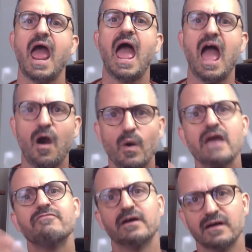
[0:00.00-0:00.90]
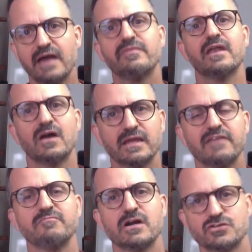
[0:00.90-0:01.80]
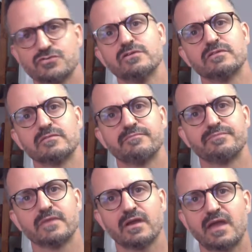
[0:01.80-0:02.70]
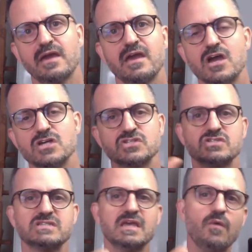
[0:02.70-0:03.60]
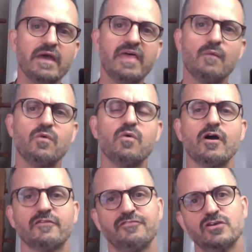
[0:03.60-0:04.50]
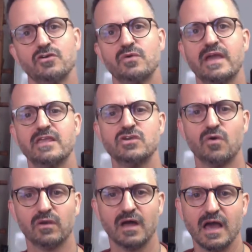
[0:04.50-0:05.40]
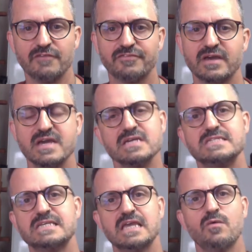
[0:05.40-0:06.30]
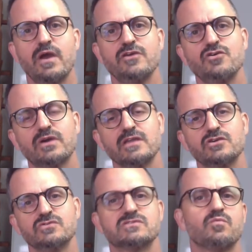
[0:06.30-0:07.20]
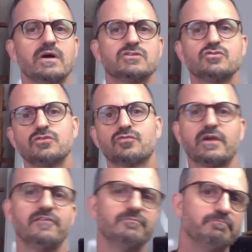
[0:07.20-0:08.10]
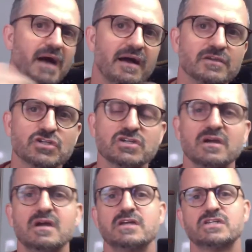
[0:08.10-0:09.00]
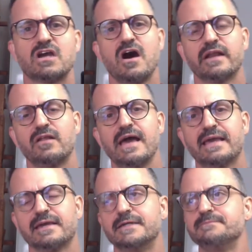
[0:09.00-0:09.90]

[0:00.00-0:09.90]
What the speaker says: However, and then I give my truth. Okay, so see where that will work for you in your life. See where you can use the 1, 2, 3 punch to kind of like